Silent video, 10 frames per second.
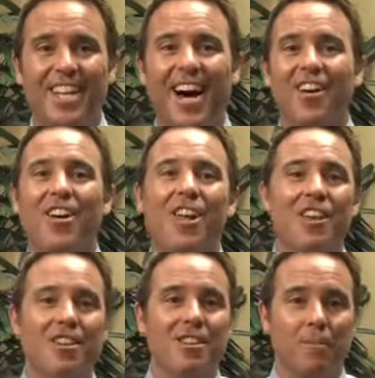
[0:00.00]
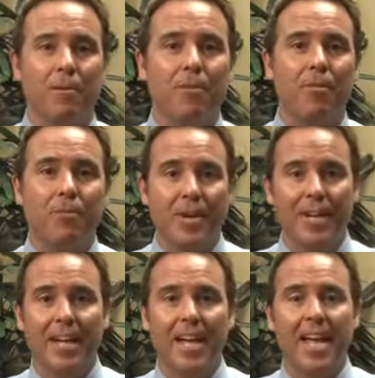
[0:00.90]
Now, Number
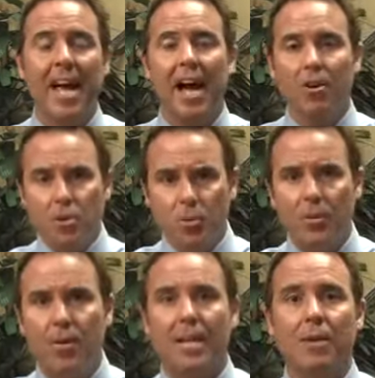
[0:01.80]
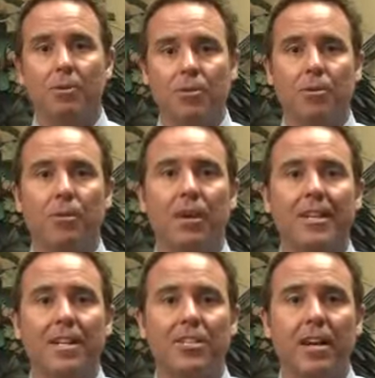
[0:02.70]
three, how do we relate with you on
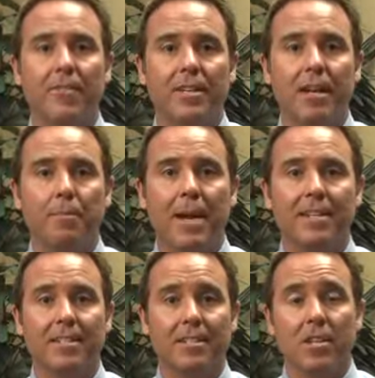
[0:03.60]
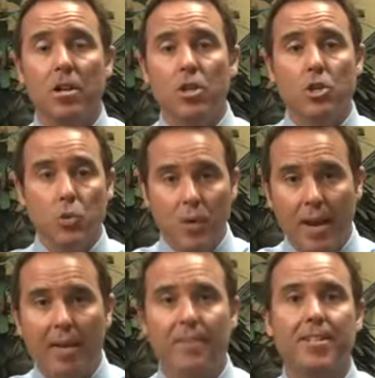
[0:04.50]
each and every day basis? Do we
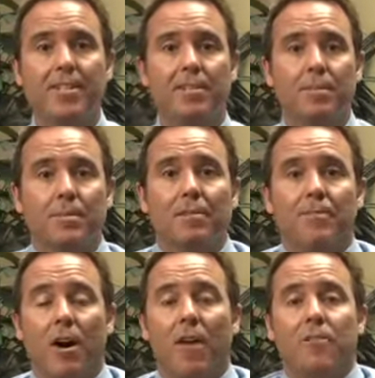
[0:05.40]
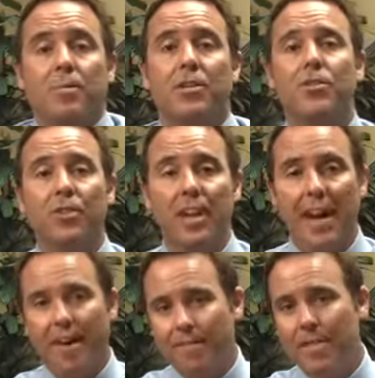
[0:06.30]
have the systems involved to make sure that
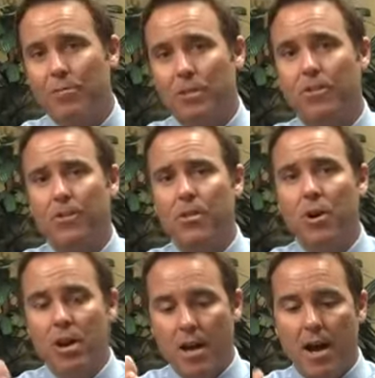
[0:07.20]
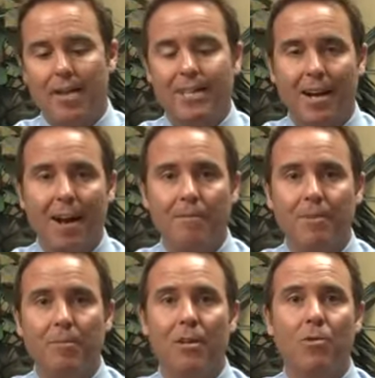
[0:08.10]
everything works for you on the time
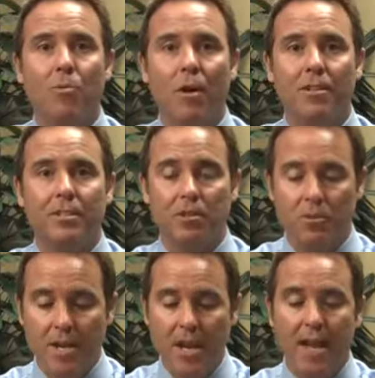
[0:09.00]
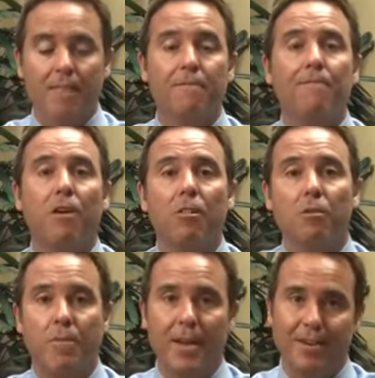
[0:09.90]
frame that you want it to and the
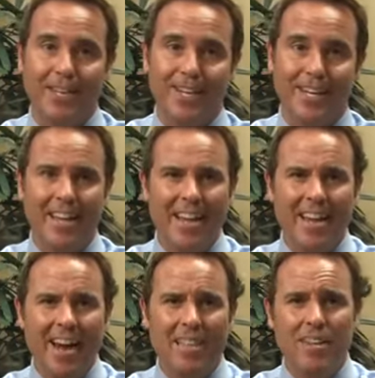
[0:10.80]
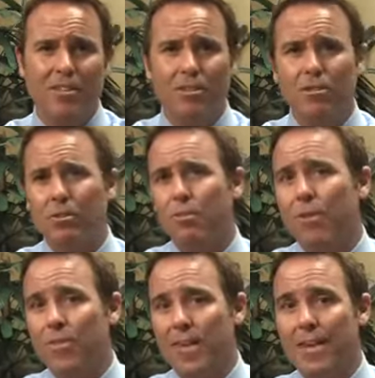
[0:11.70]
follow-up that you need? I think those three
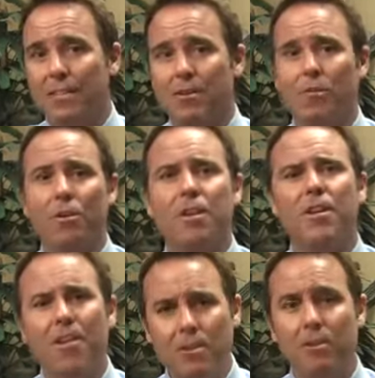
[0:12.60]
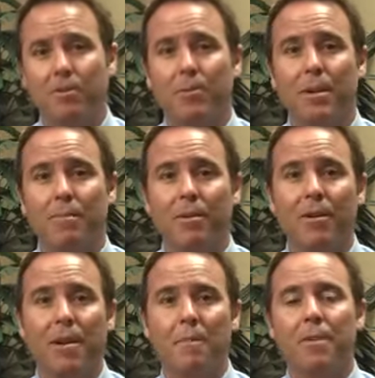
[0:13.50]
things are huge for people,
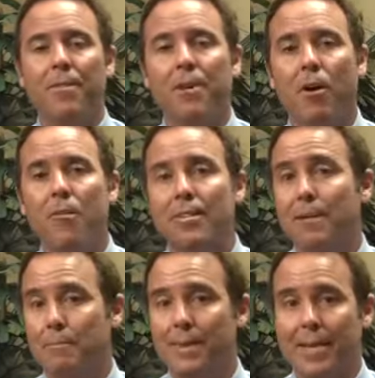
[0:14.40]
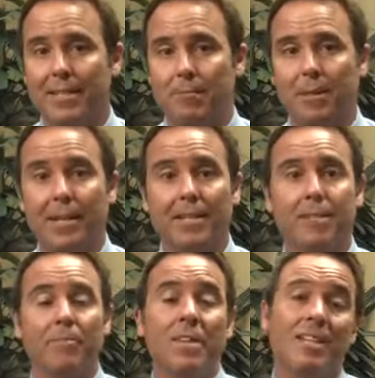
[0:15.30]
but they always get missed
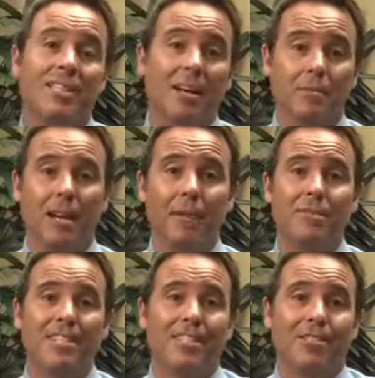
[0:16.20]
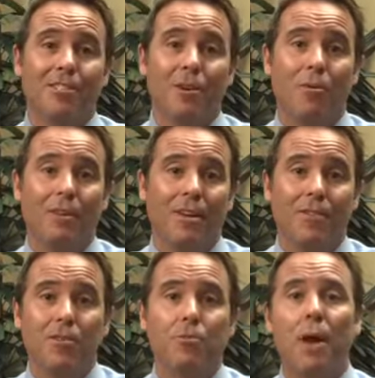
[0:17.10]
because sometimes you just don't
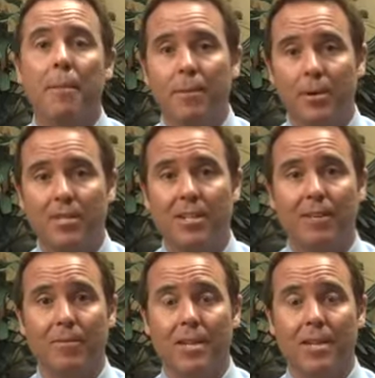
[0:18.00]
interview the right person.